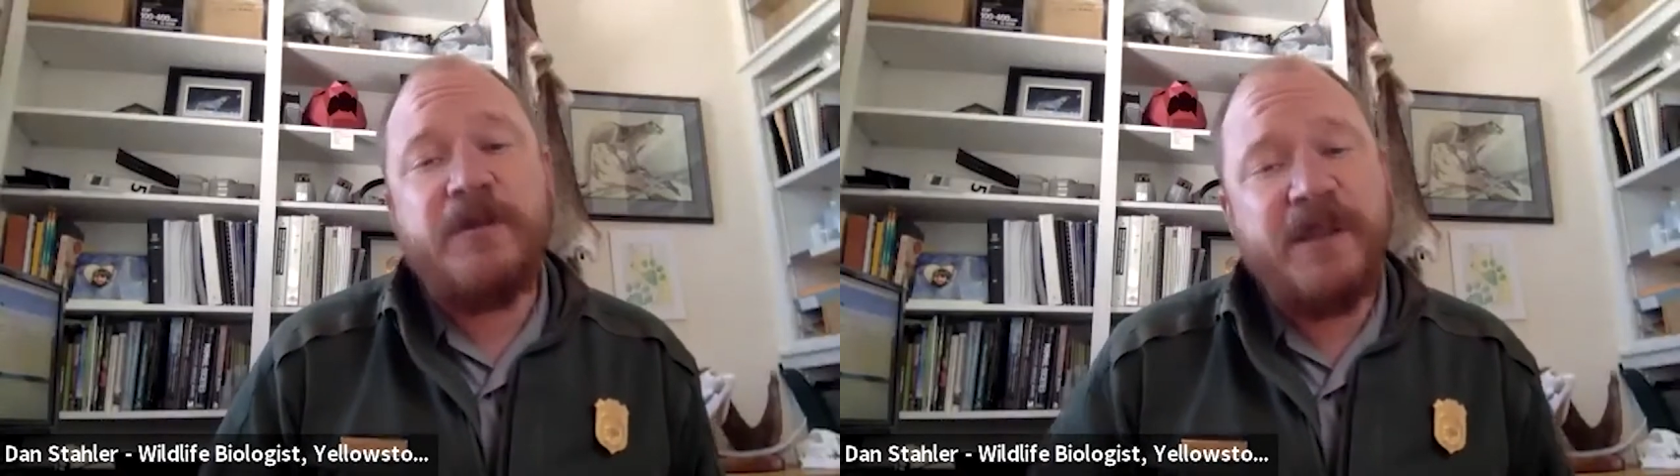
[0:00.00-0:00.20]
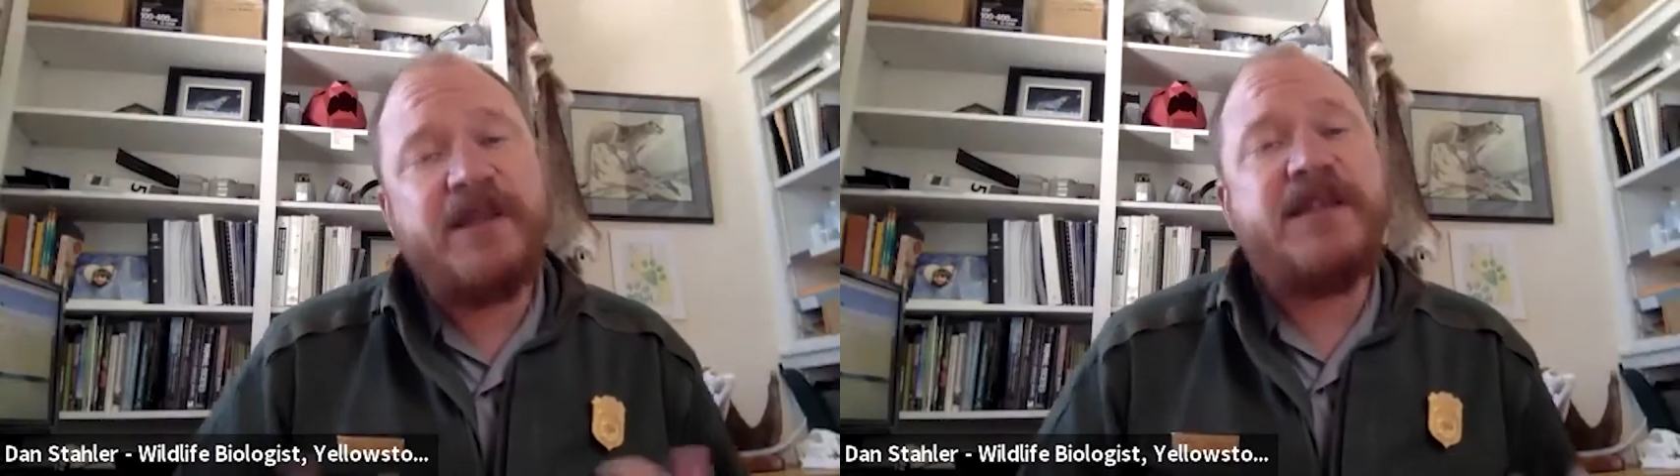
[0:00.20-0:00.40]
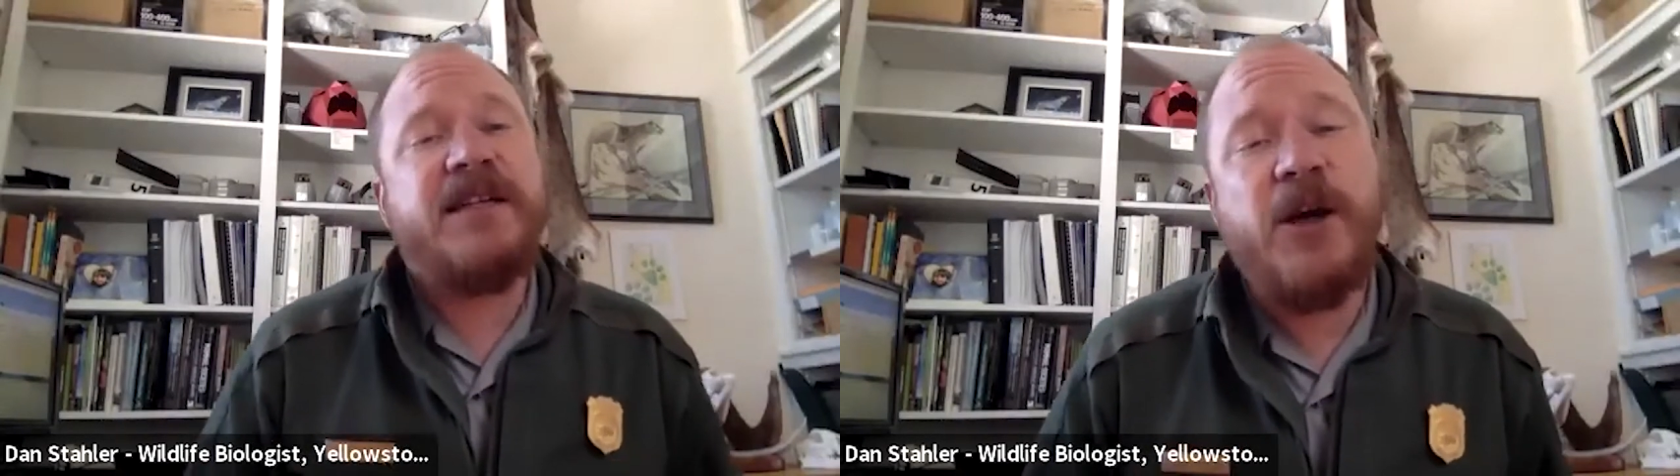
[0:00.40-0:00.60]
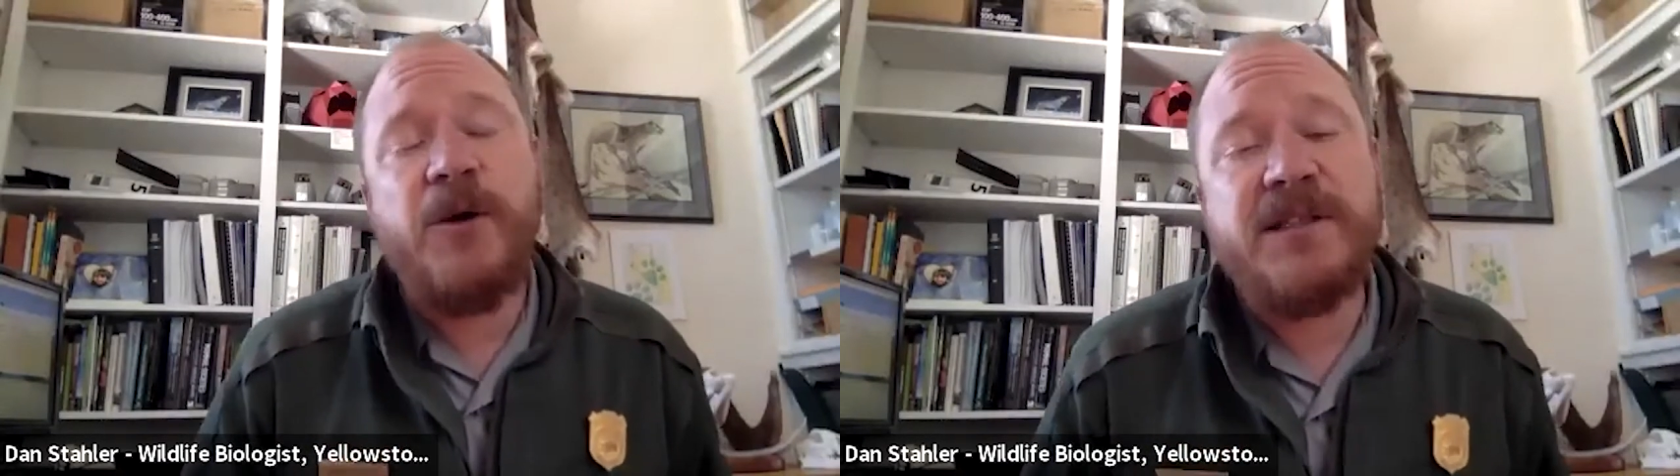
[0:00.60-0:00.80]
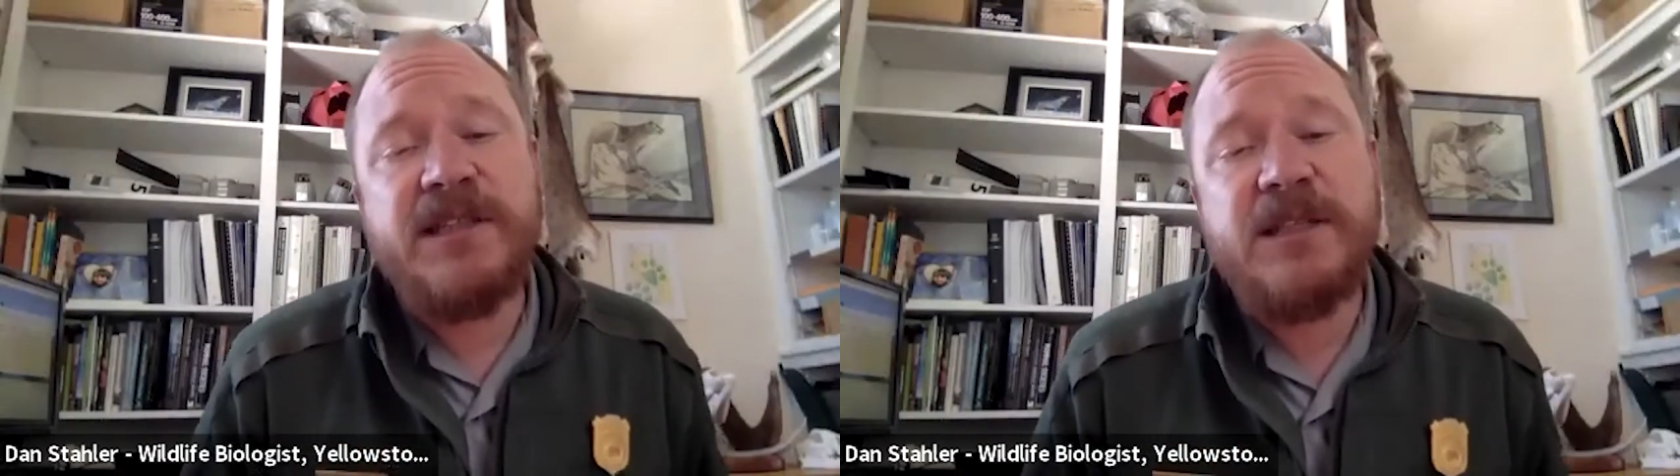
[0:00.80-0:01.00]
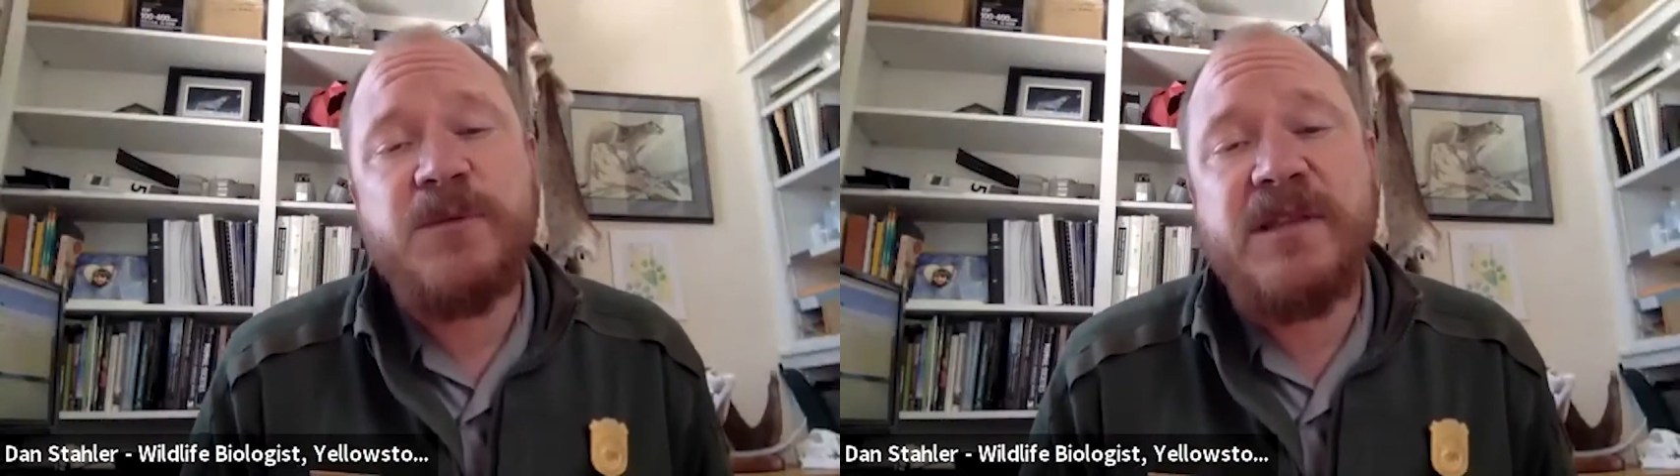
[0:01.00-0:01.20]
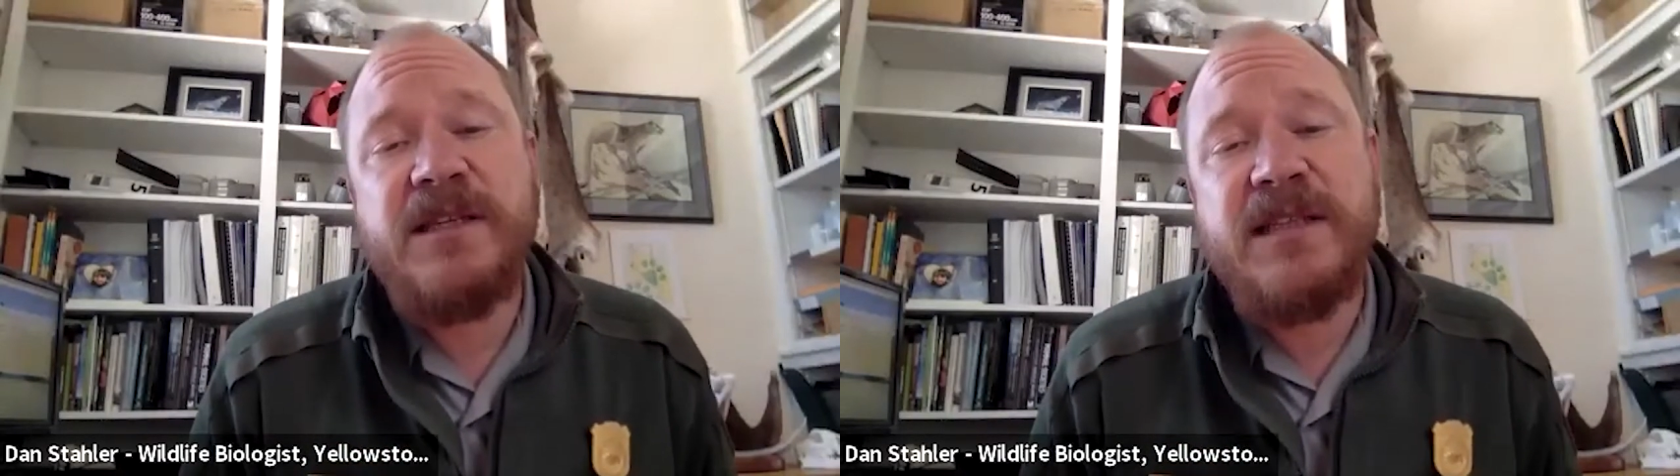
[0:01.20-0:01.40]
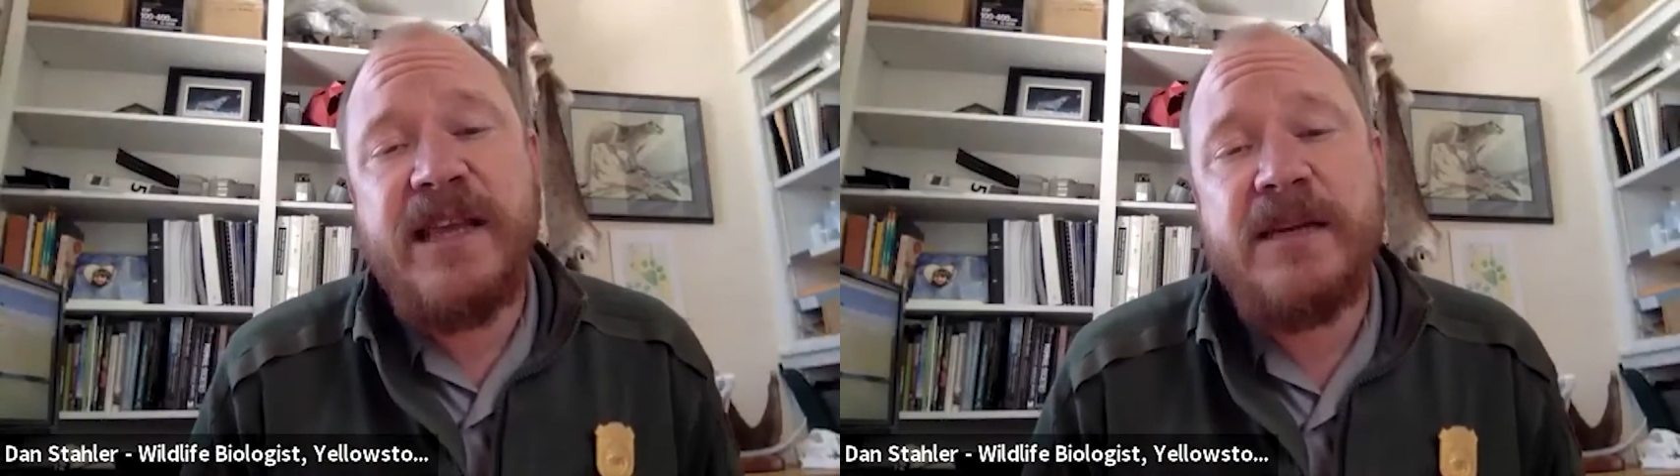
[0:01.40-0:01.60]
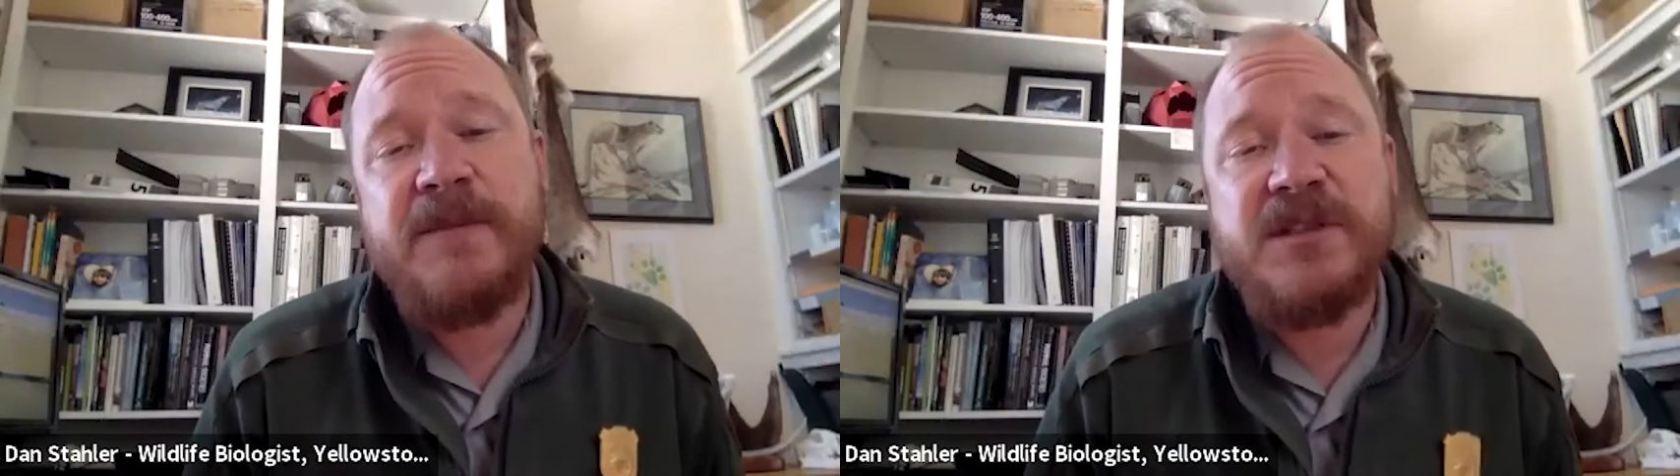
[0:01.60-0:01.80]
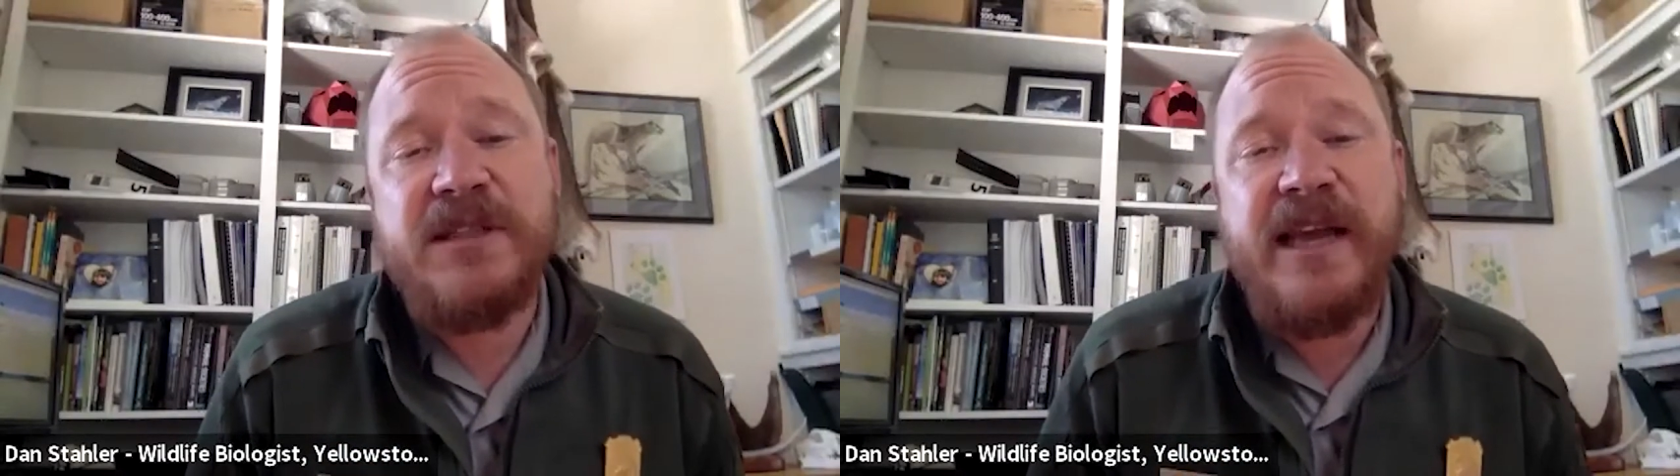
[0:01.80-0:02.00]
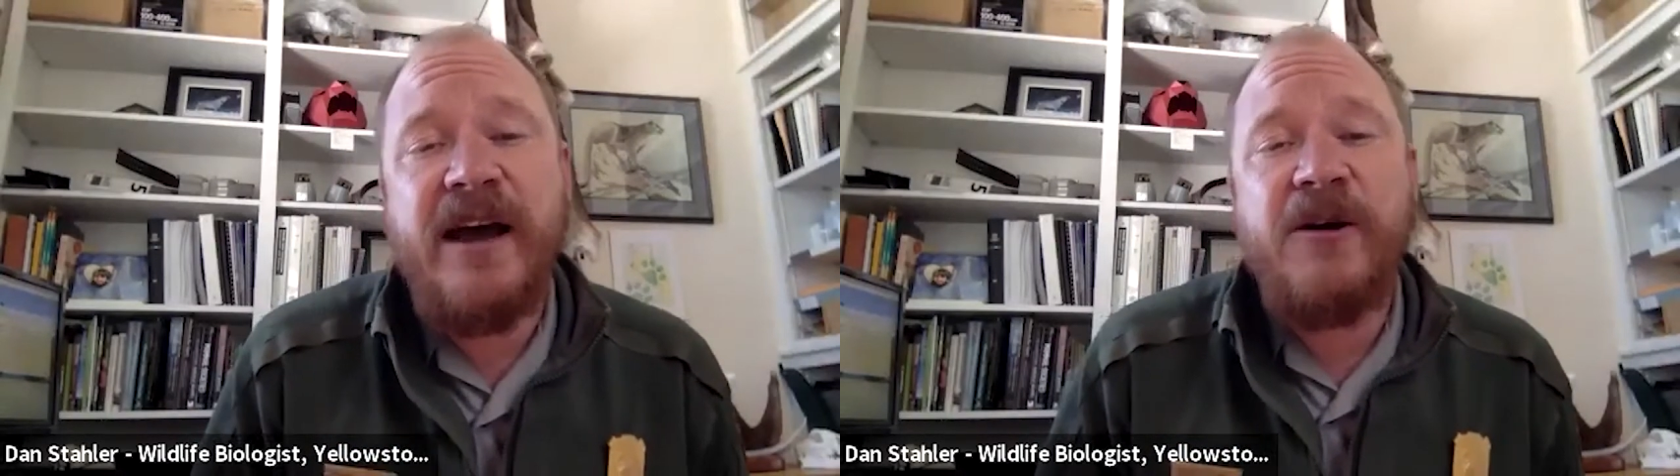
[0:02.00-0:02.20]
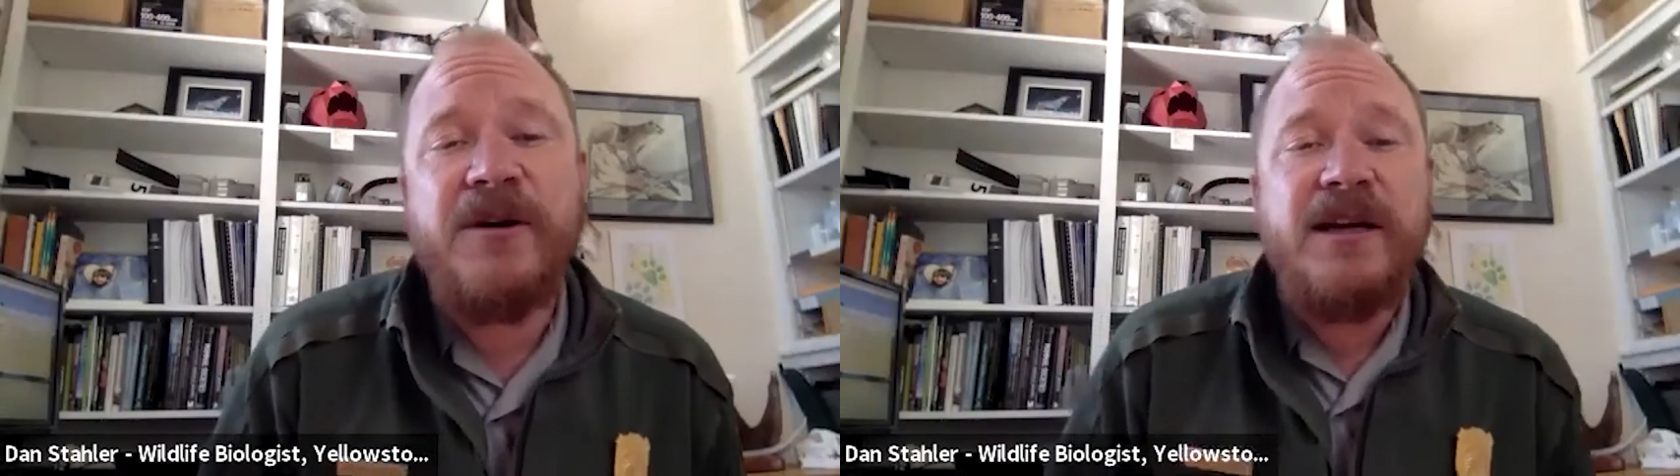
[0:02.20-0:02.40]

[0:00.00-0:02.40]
ability to coexist with these animals and how